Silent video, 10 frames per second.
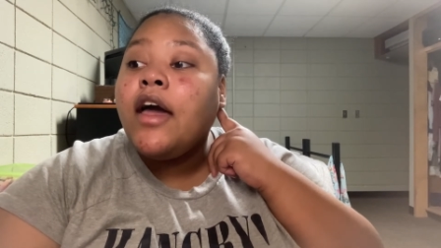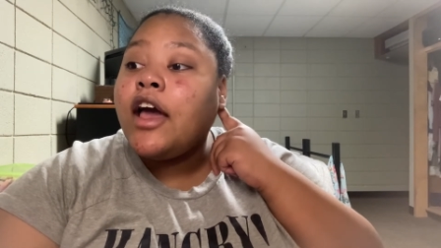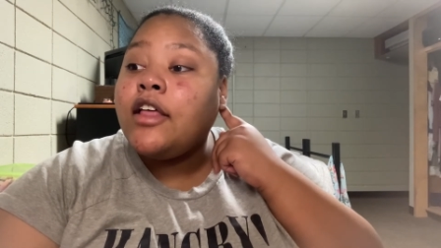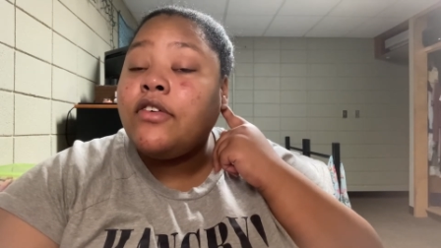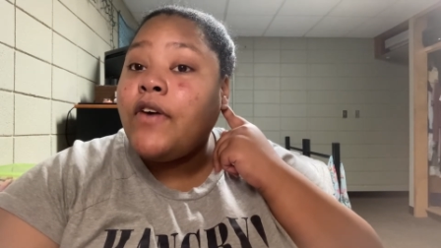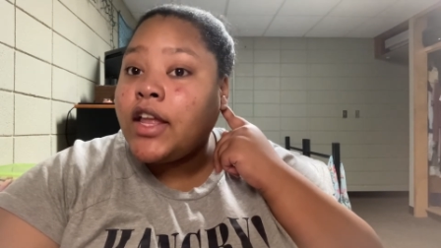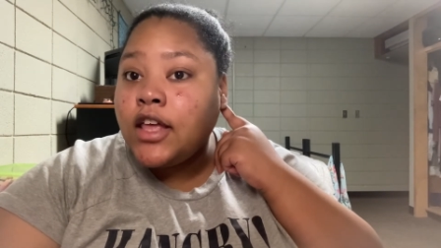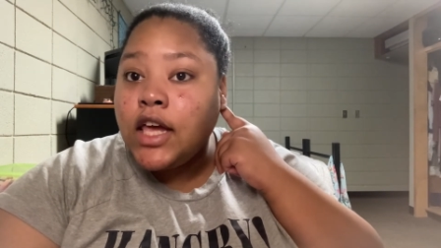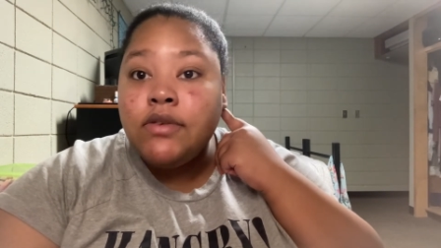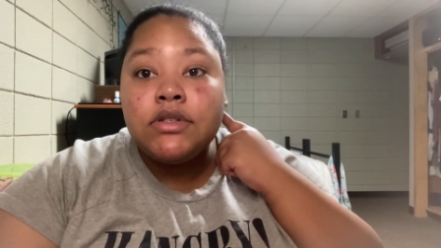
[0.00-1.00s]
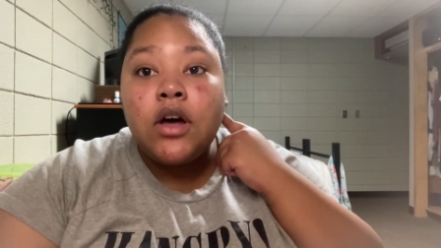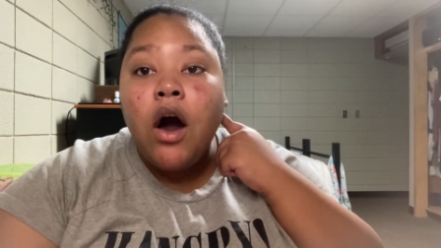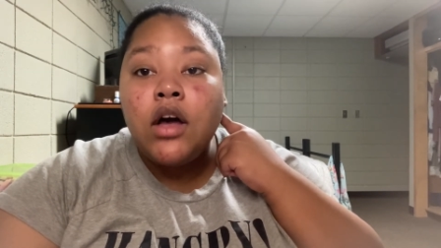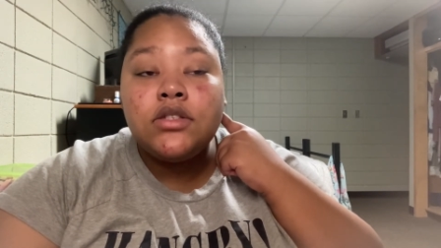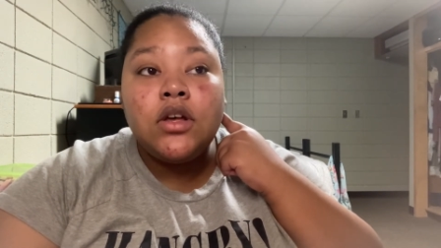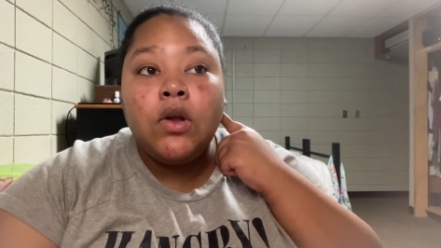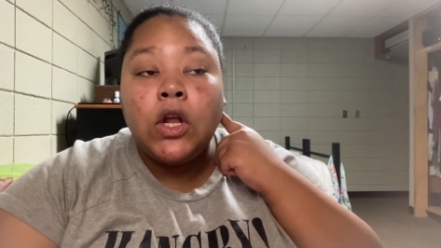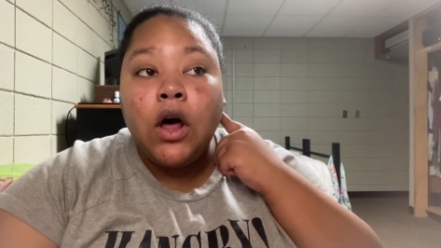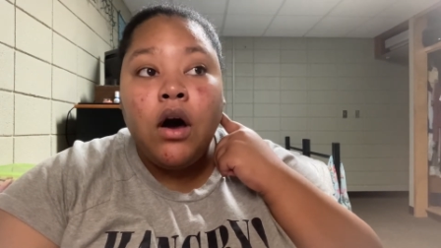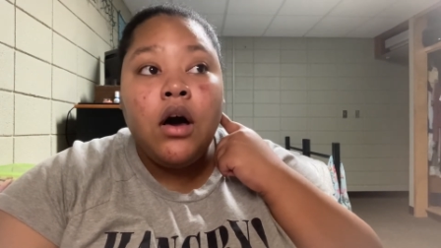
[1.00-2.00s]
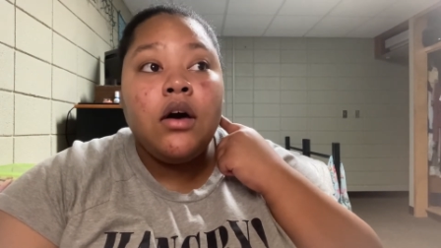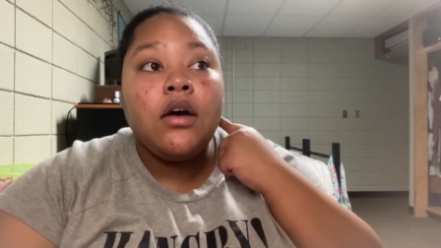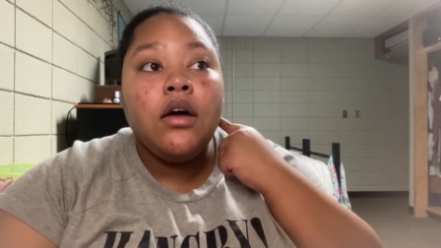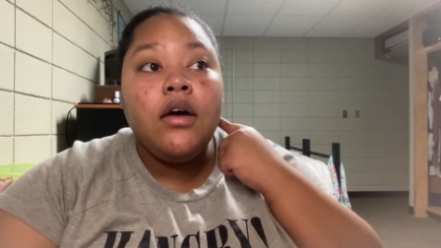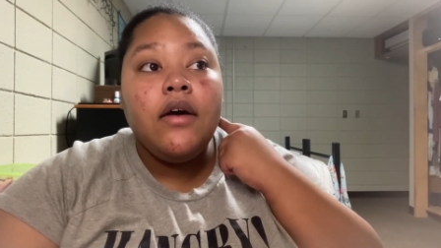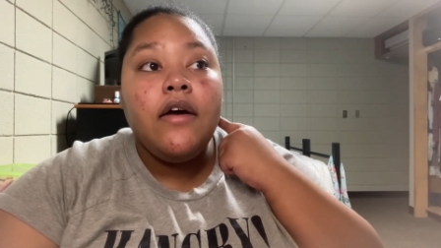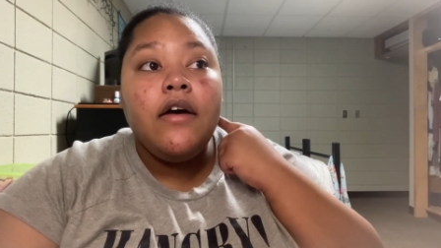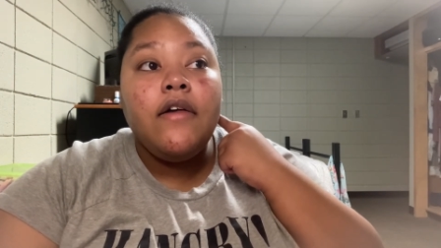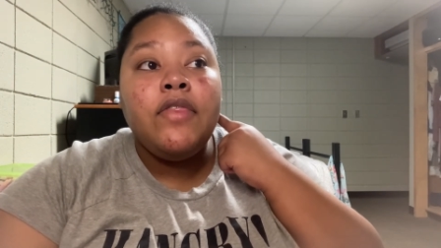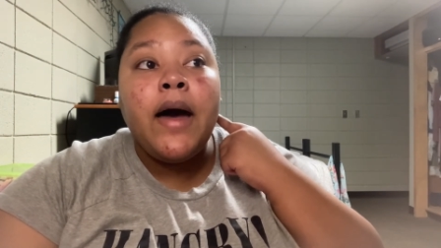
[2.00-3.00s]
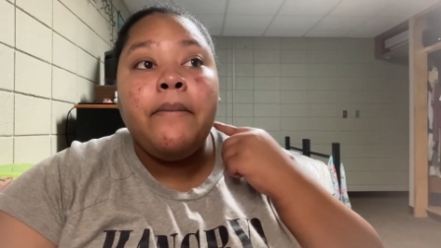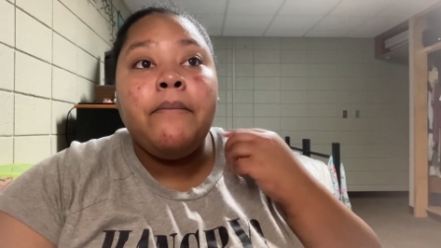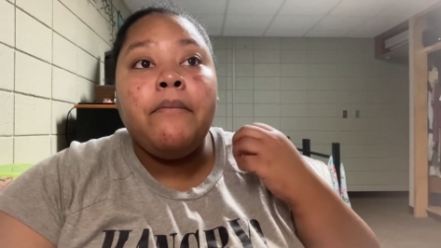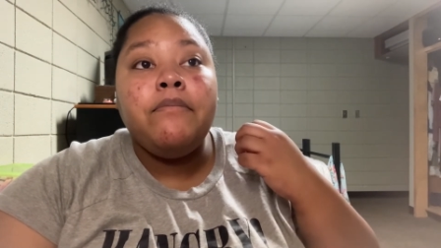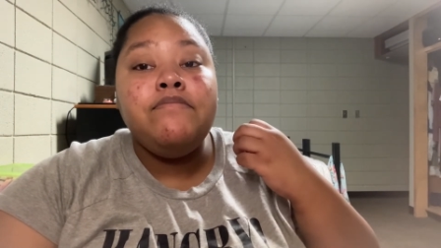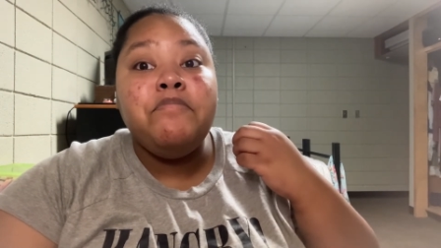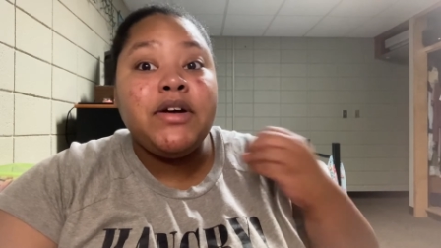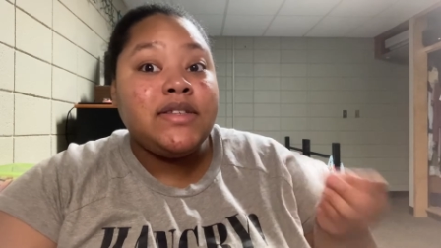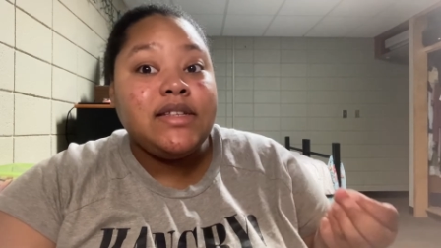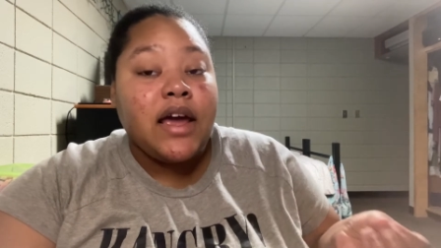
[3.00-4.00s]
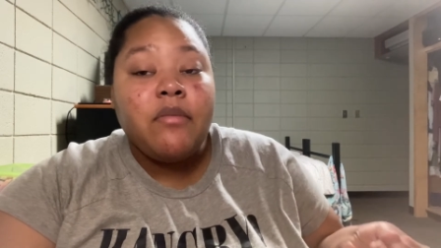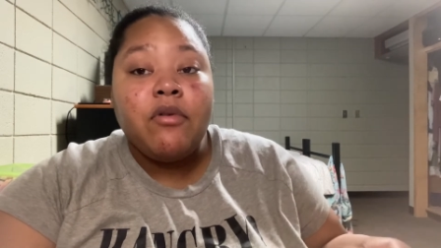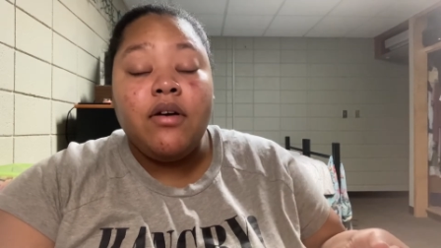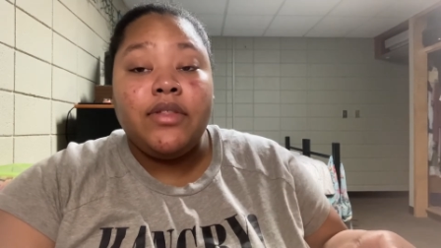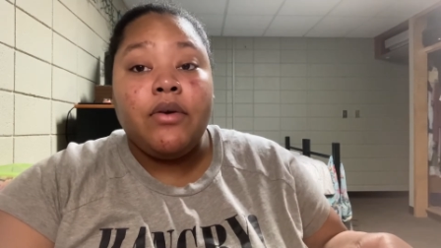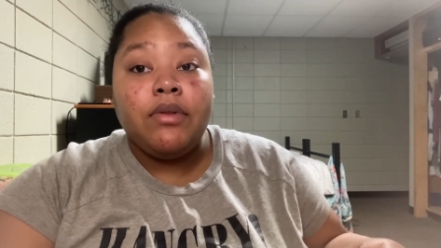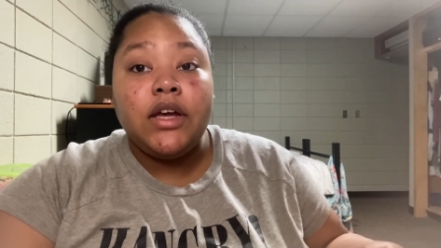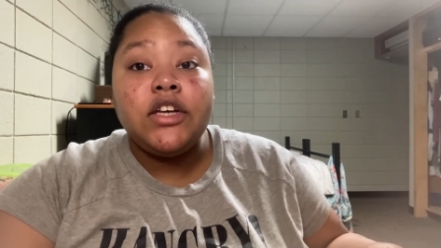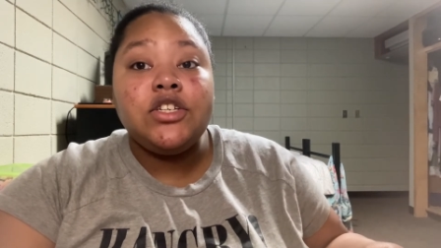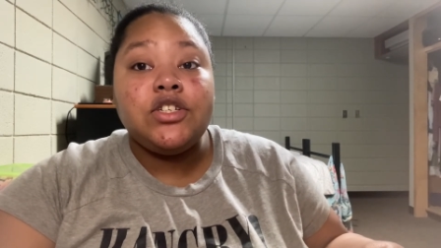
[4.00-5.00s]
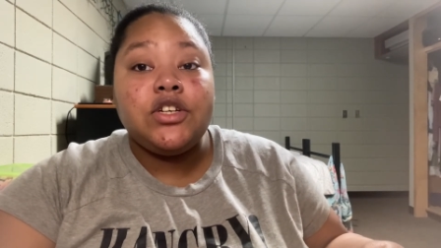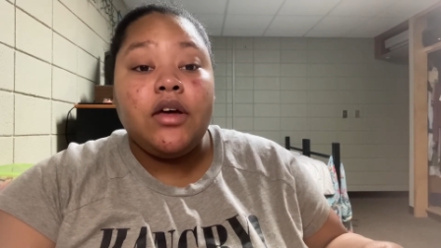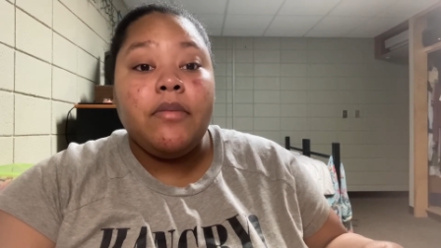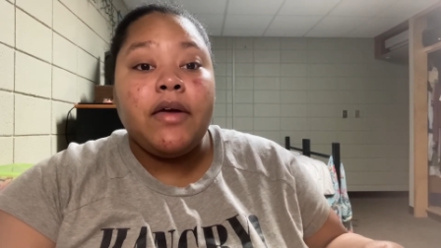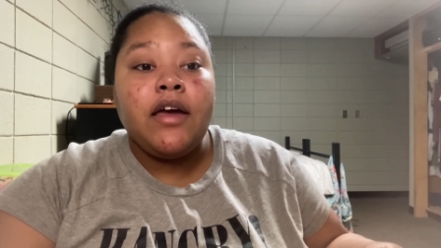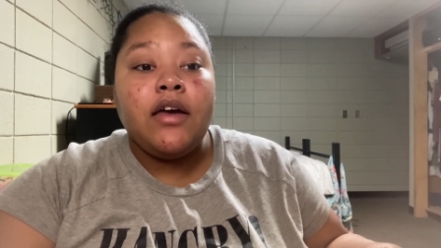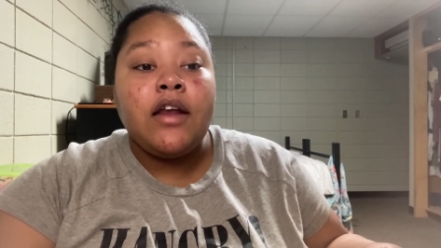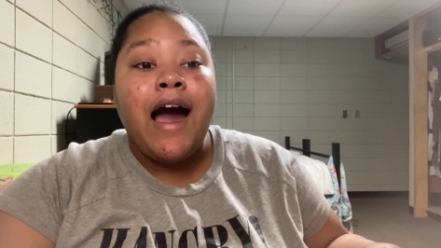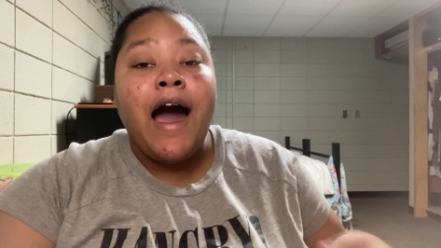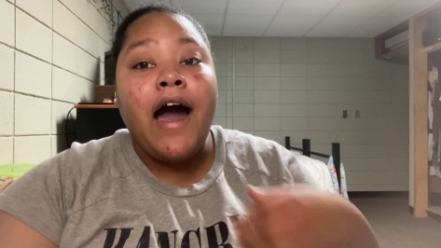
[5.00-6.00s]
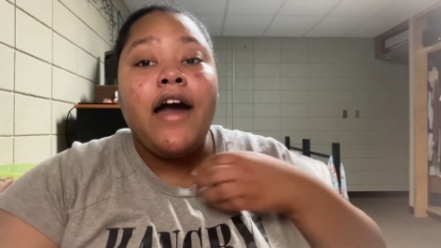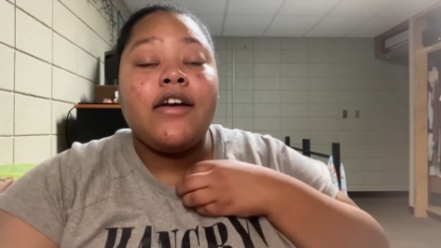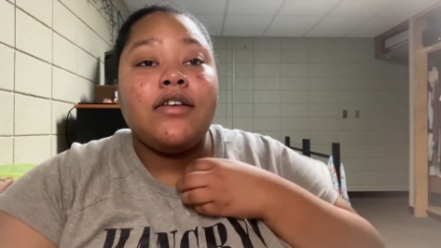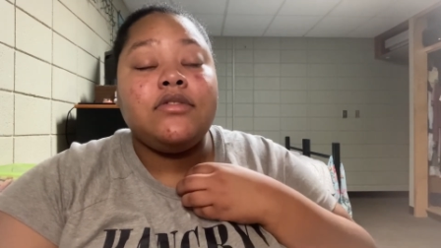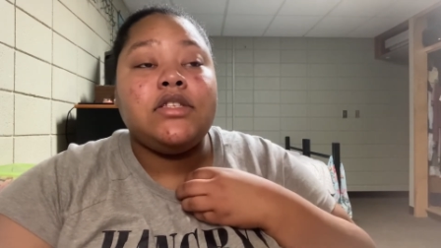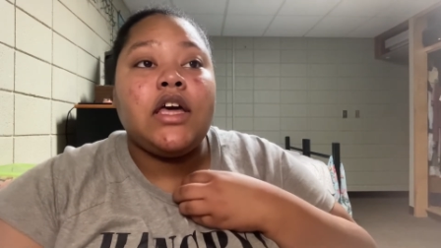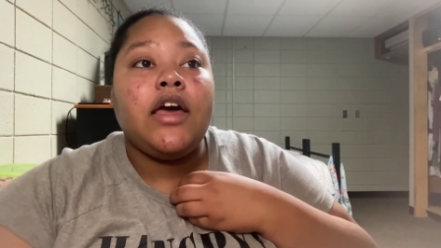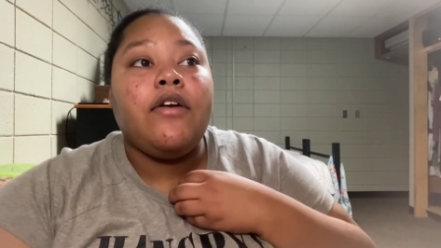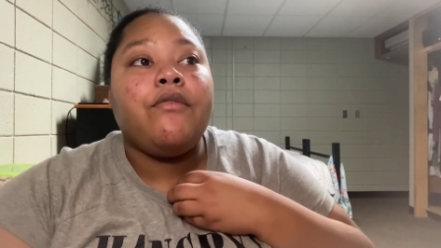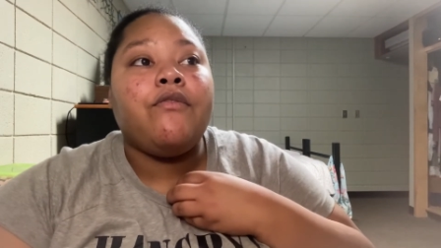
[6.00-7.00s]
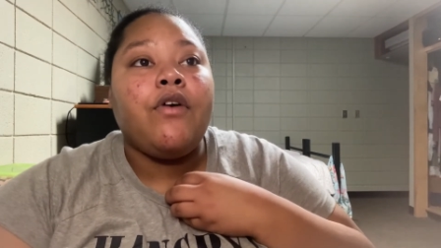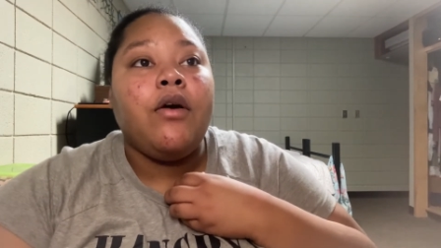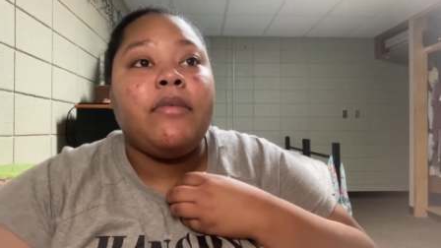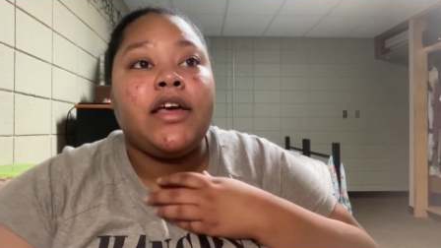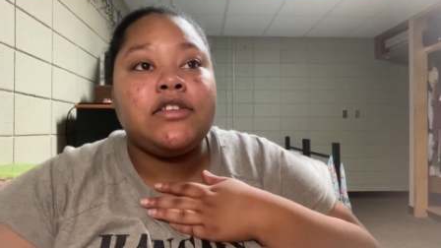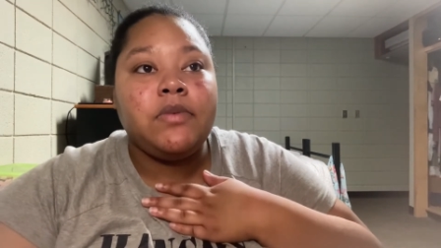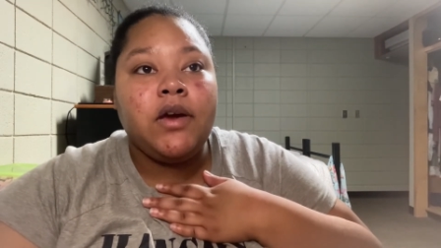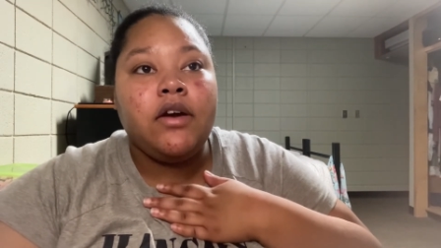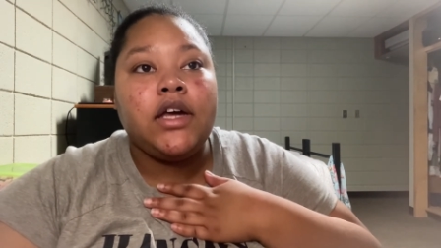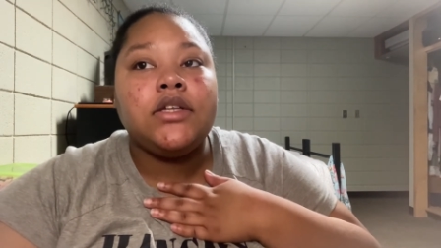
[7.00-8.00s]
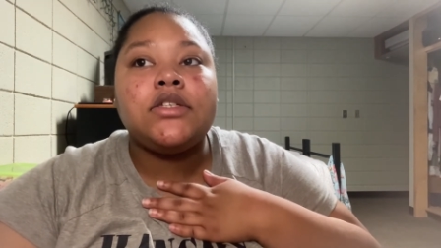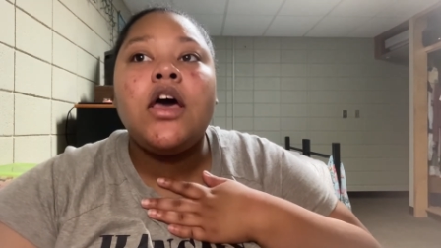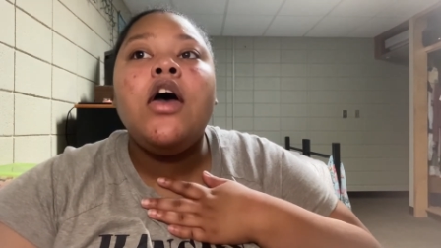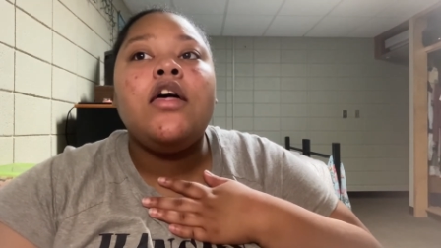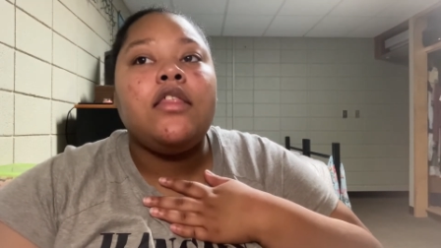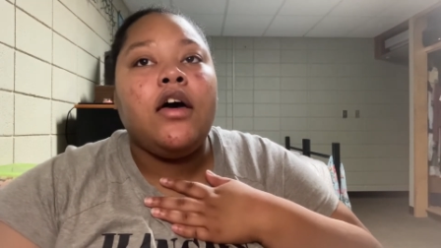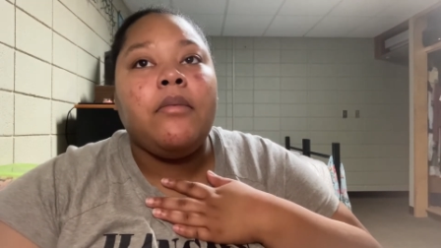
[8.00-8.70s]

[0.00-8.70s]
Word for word: And the fact that he was gone so long, that puts a damper on their relationship. And I can say from experience that